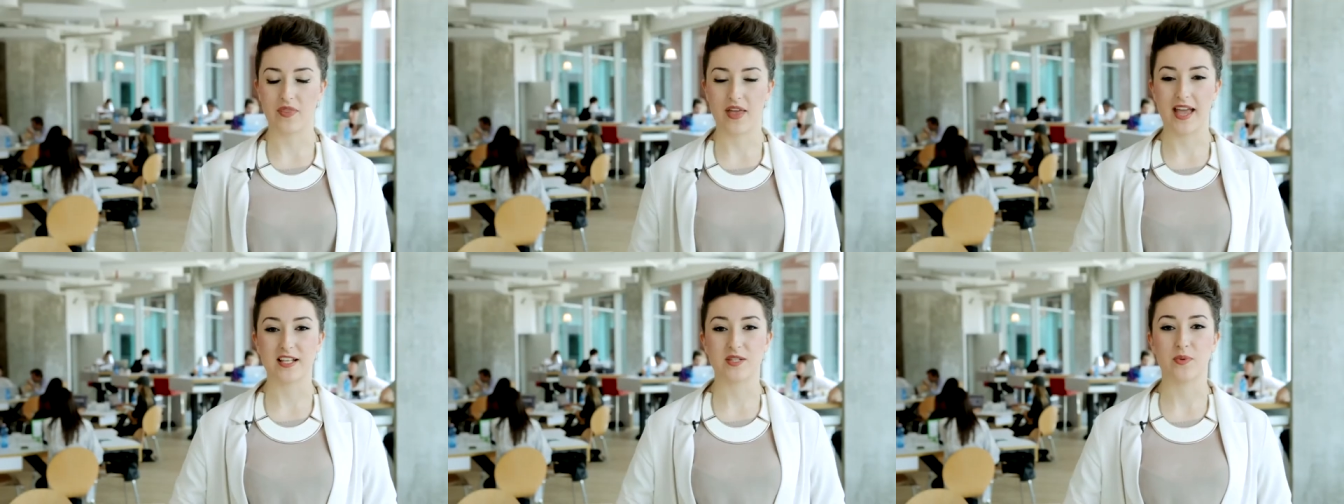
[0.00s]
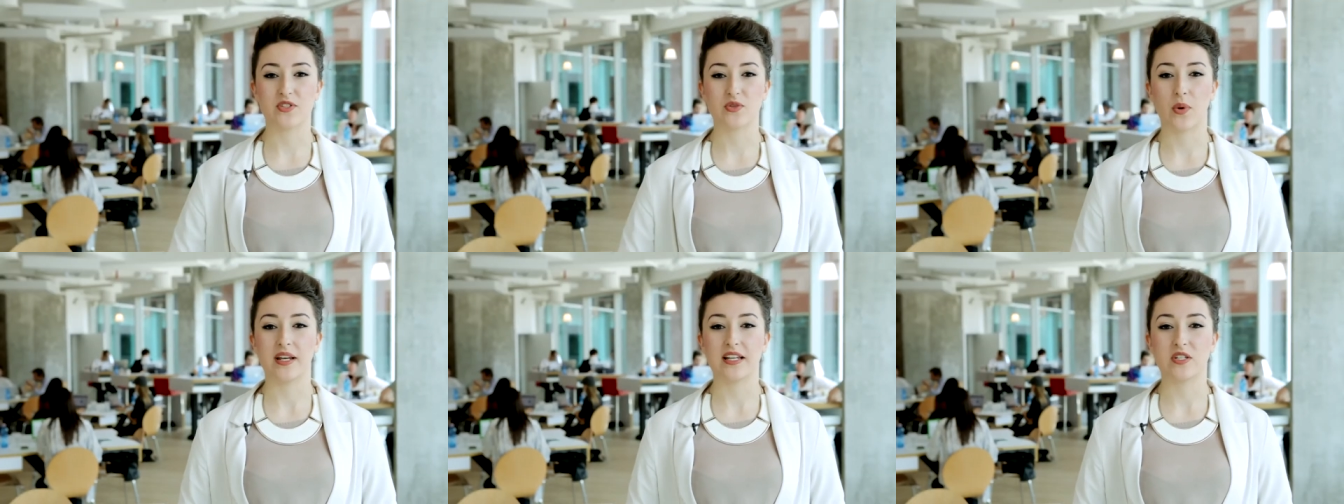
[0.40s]
the Expo
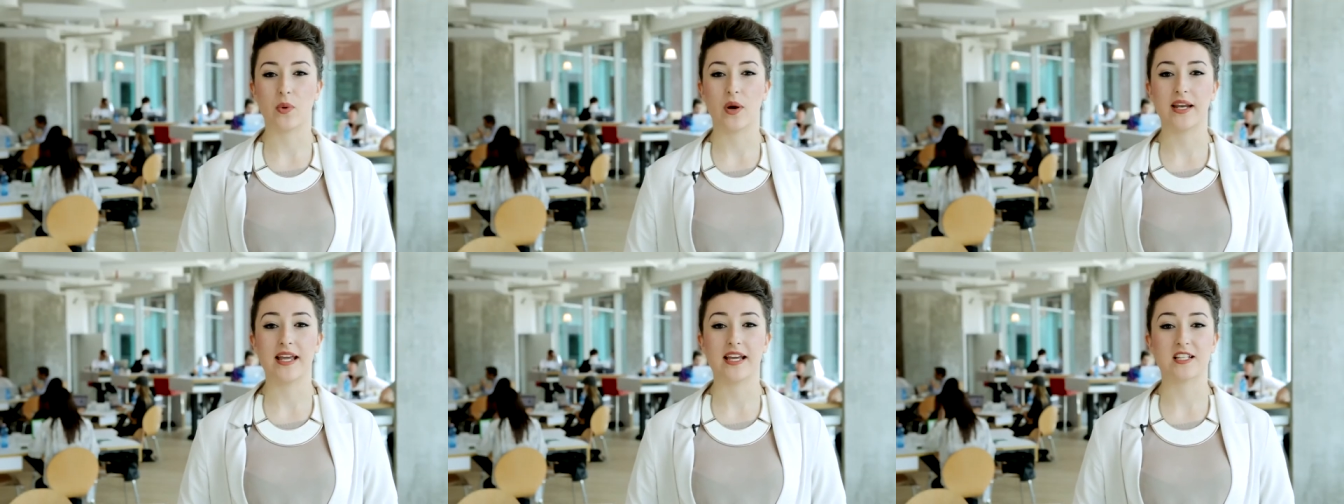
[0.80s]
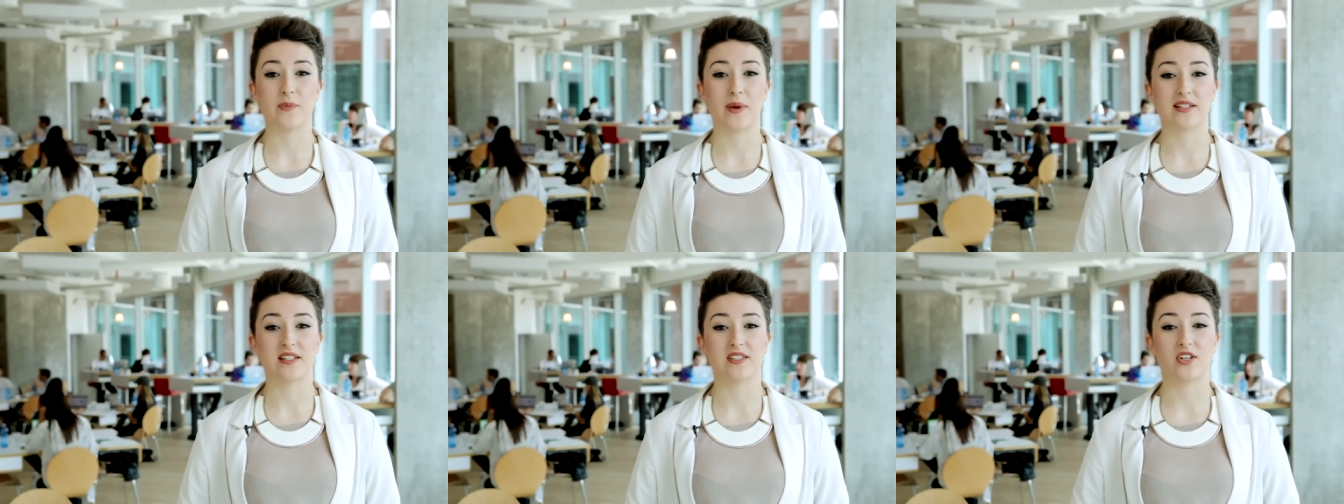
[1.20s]
twenty twenty
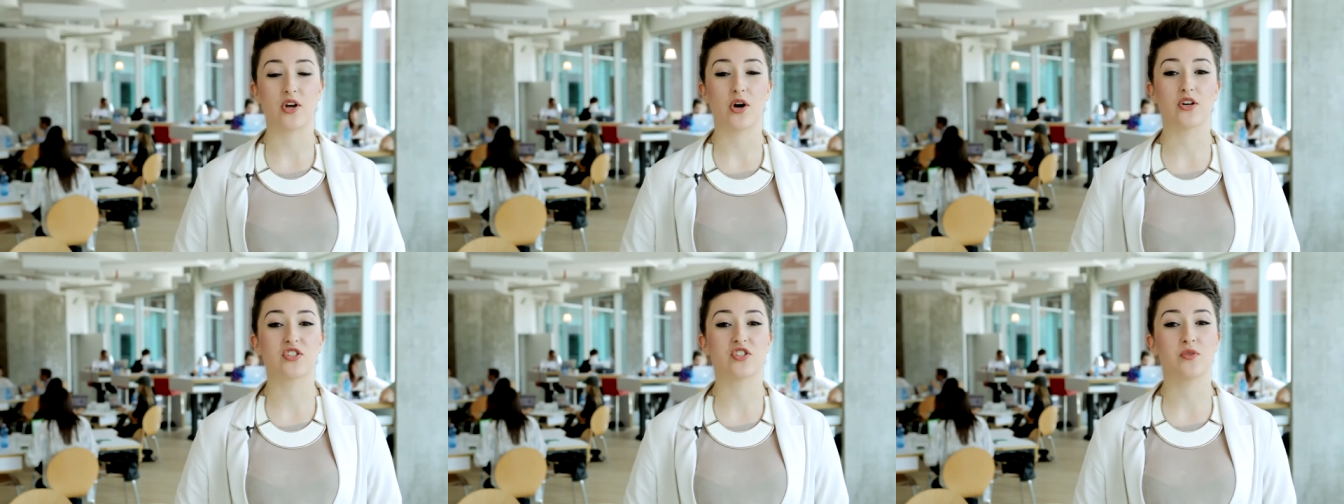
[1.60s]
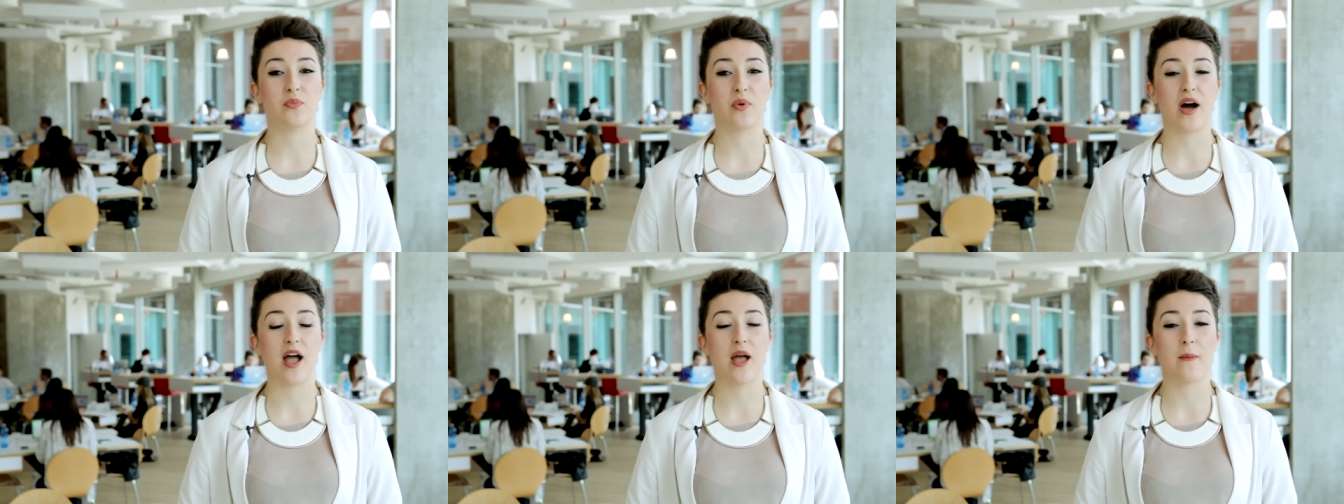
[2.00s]
expected to cost
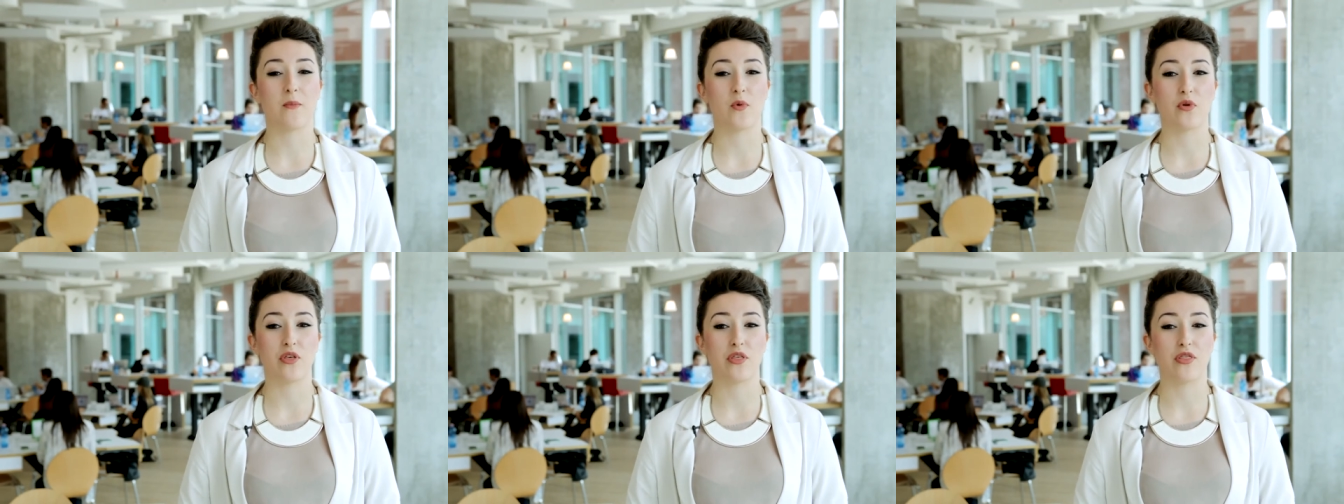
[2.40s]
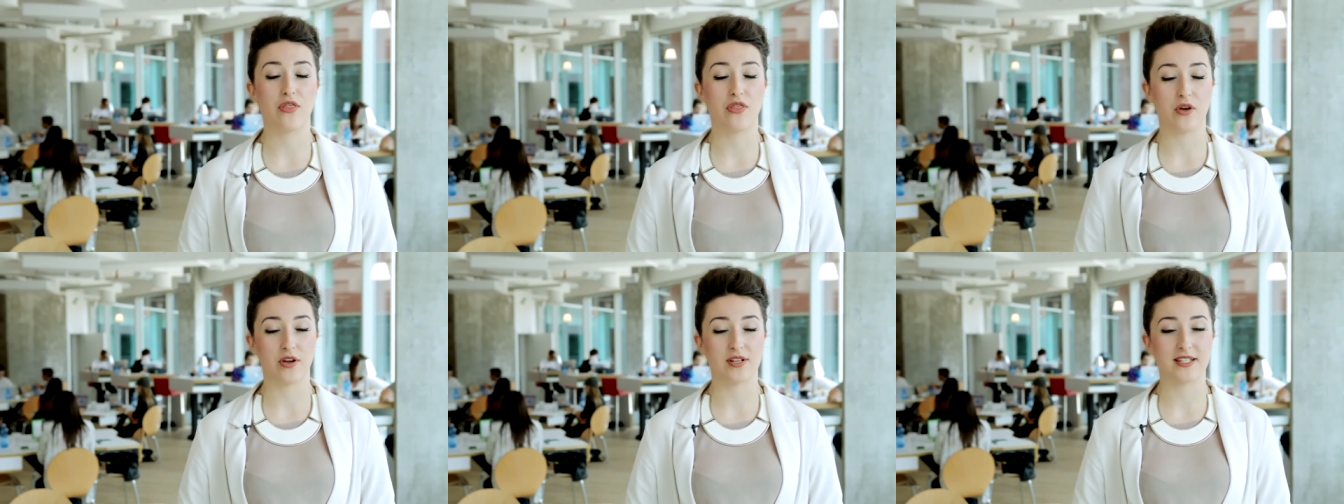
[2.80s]
Dubai more than
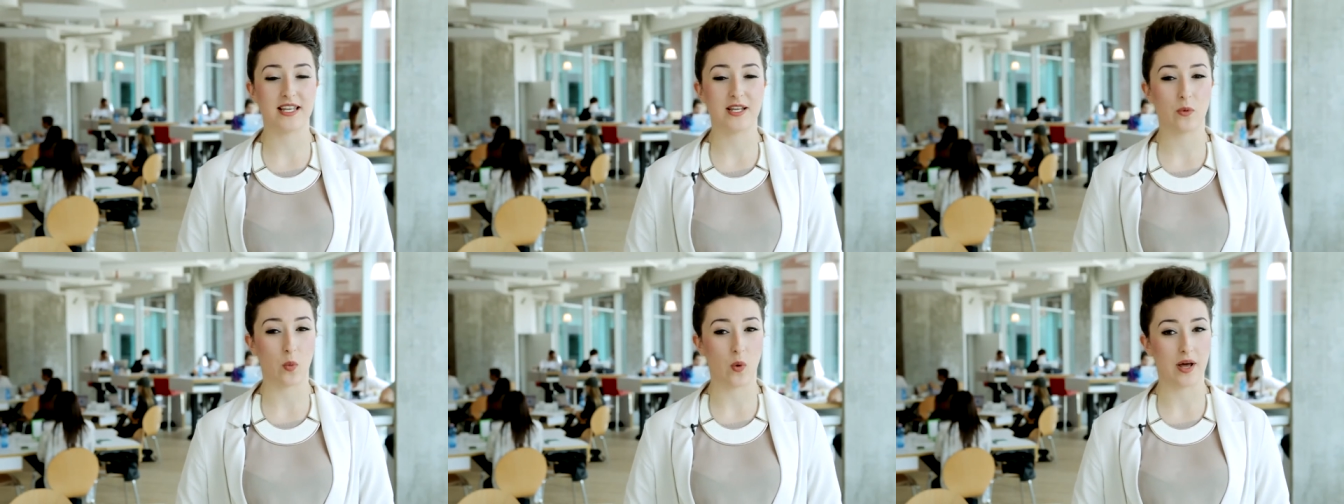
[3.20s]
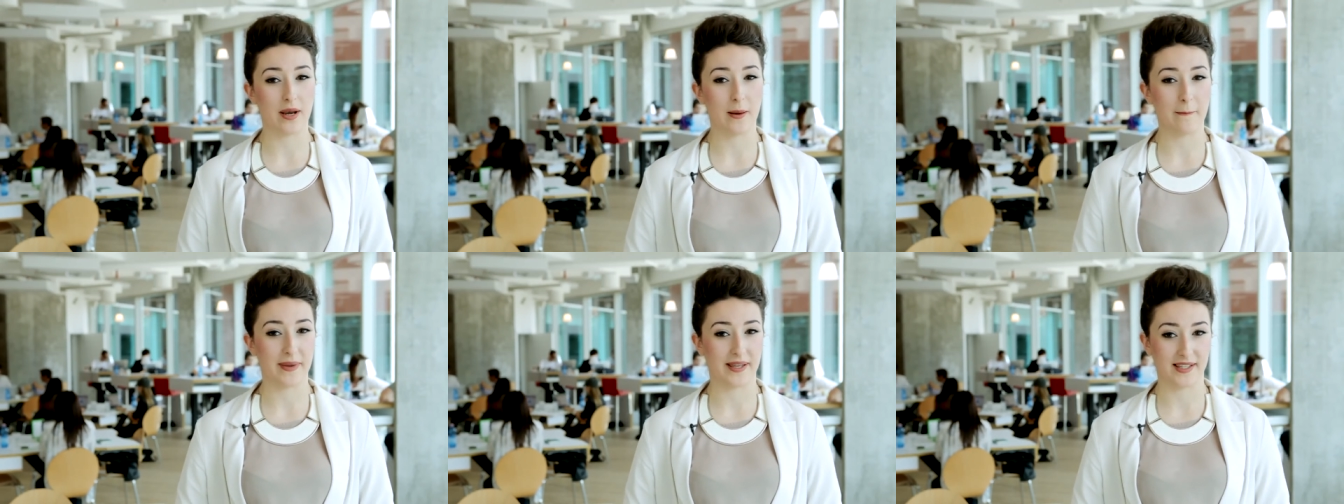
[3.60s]

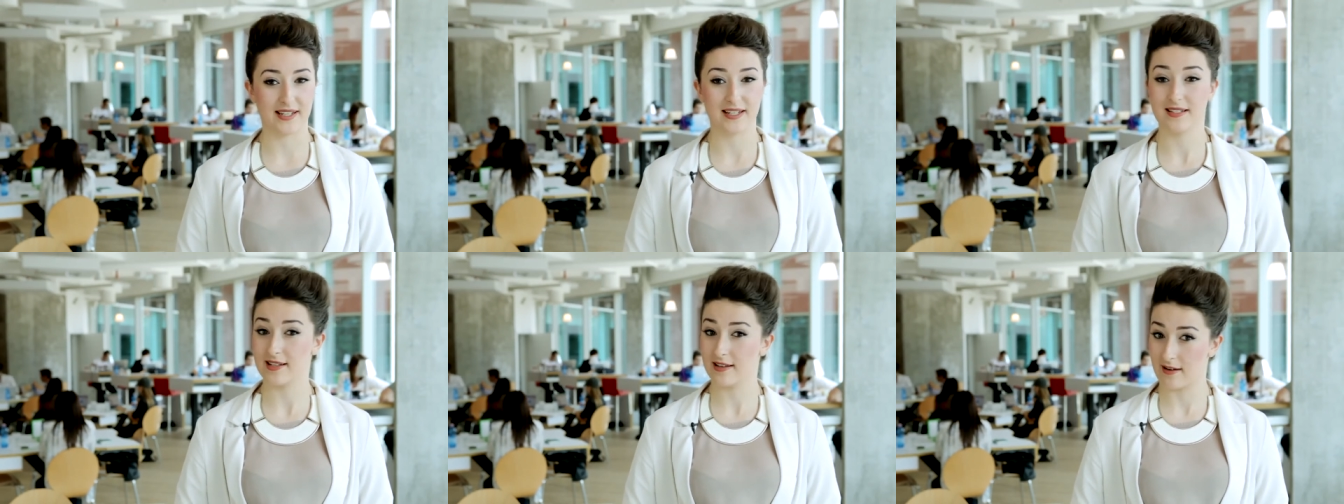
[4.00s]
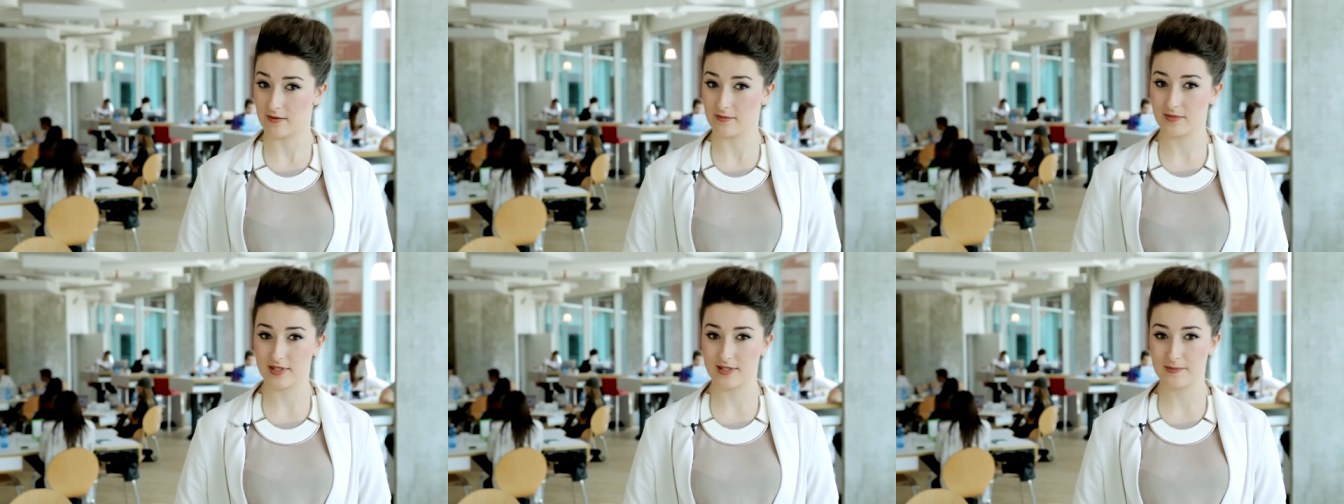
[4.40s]
thirty-one billion
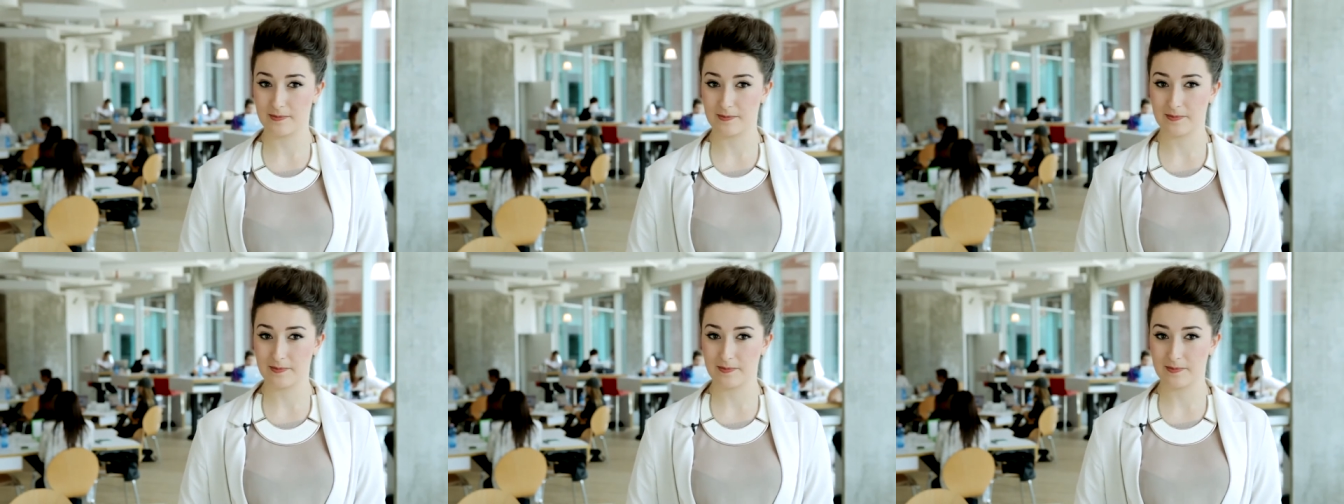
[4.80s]
dirhams.